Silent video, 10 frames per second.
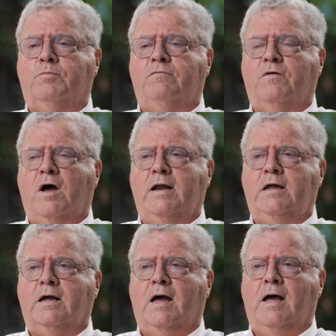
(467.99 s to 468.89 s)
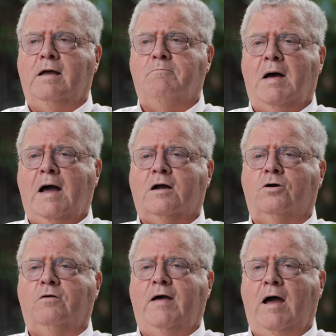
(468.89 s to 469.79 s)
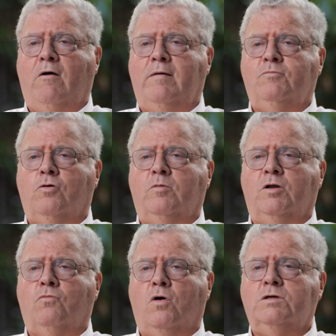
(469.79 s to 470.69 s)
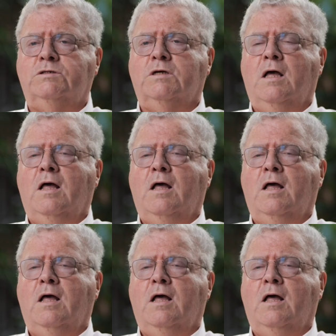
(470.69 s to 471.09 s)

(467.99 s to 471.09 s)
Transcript: providing a marker of how abnormal it was,